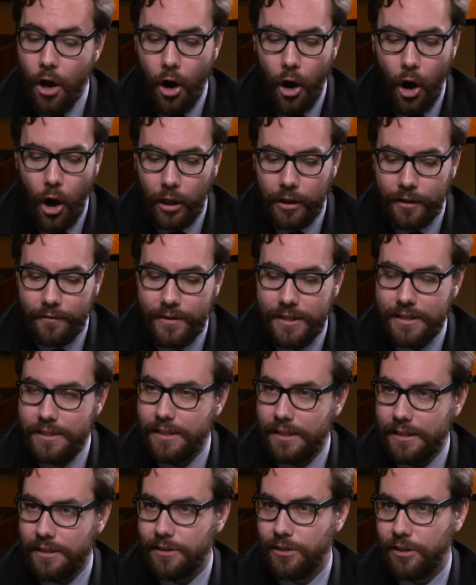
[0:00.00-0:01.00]
All of these
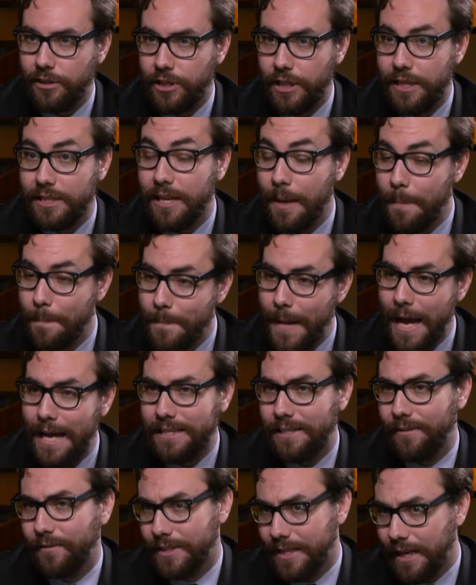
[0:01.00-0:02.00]
things suggest a
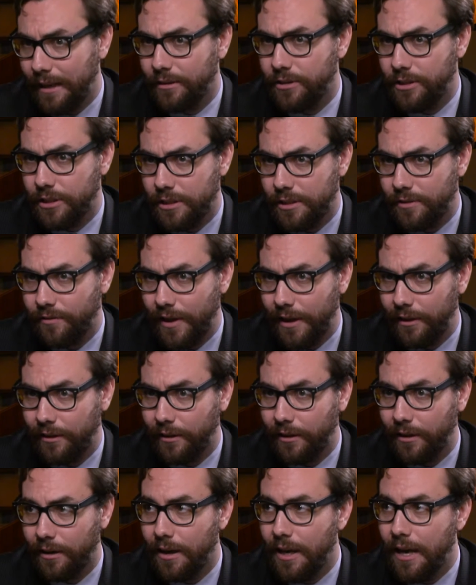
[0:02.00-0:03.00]
massive intelligence
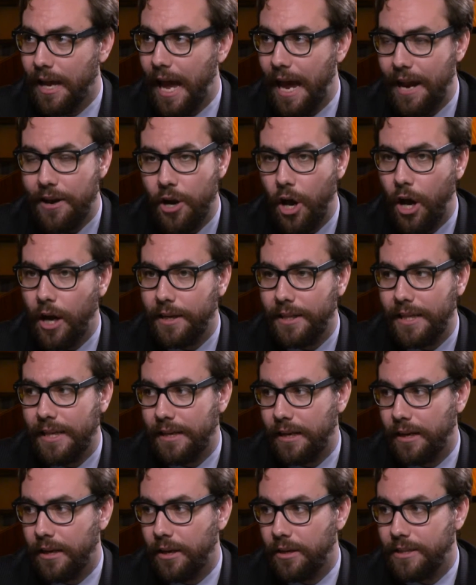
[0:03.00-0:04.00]
failure, and not that
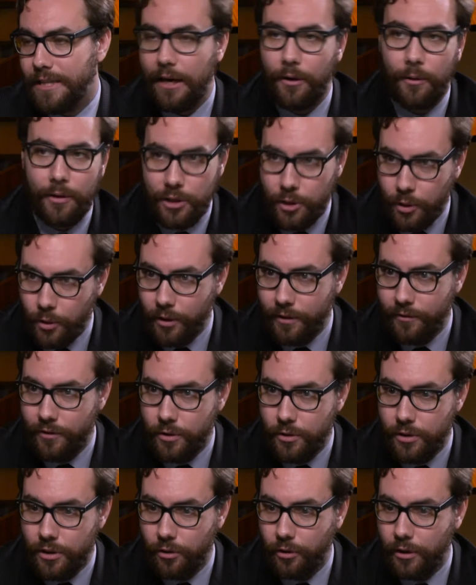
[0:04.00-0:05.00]
terrorists could have
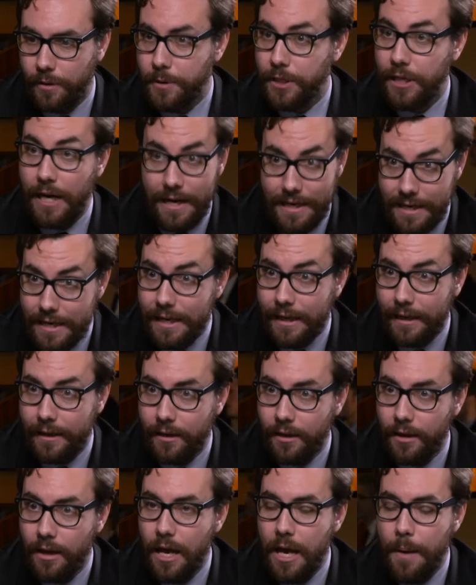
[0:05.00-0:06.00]
used encryption and did,
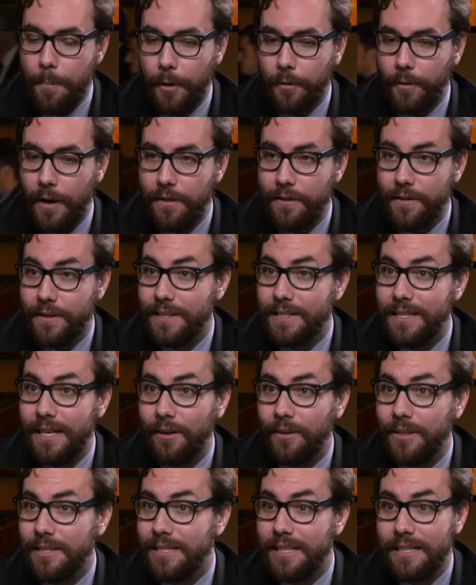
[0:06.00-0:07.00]
but rather that
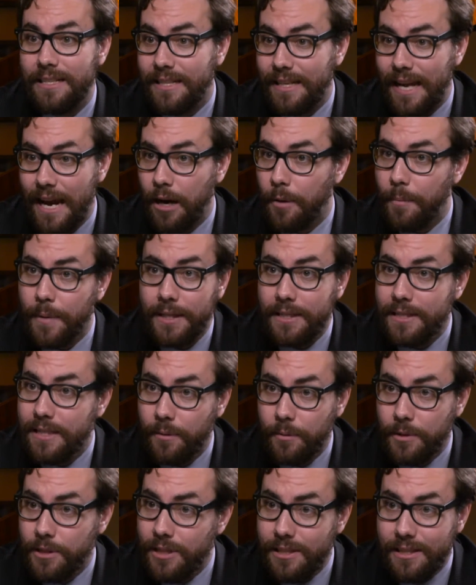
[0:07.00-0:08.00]
terrorists didn't care because they
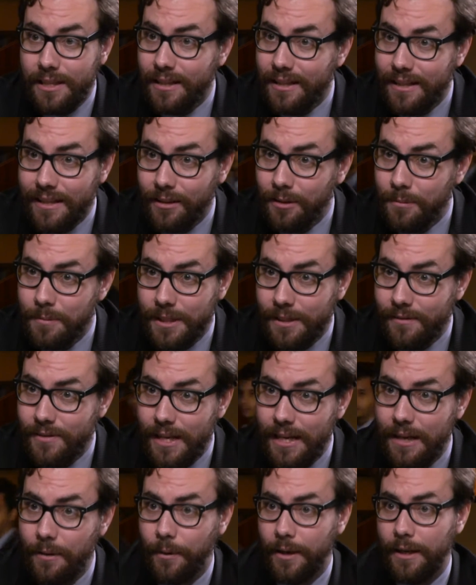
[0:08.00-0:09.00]
were just going to kill themselves
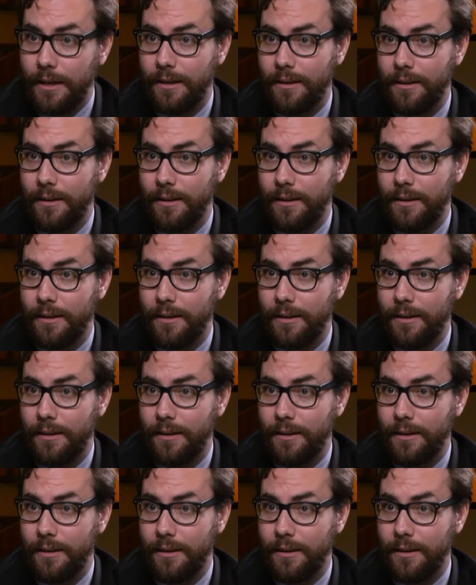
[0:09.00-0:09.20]
anyway.